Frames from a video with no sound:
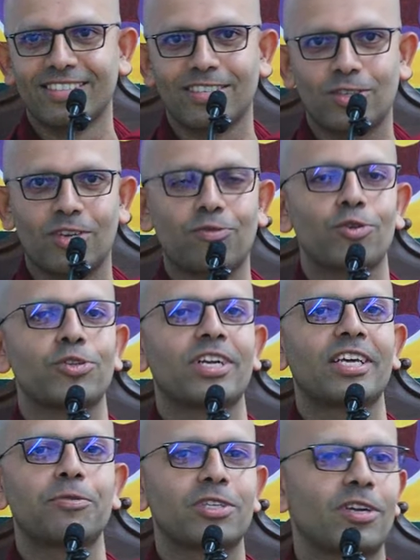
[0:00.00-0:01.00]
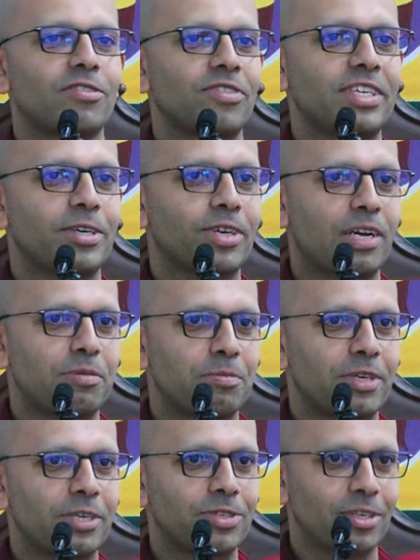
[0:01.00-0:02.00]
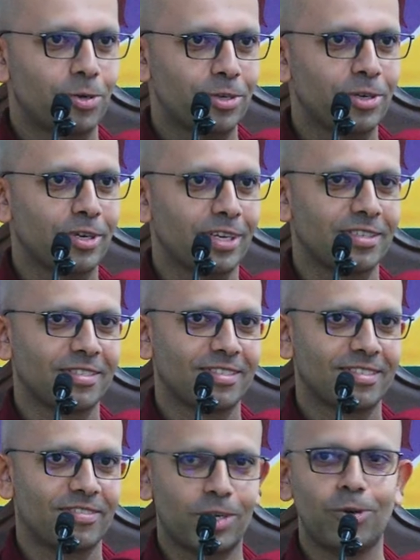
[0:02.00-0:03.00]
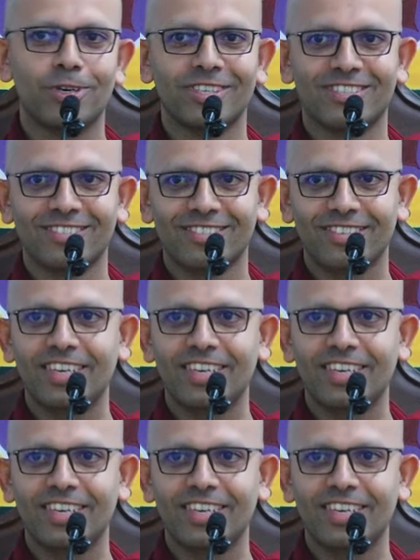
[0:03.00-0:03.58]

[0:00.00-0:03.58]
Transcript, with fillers: So unfortunately, he was not a video camera, but he was an audio recorder.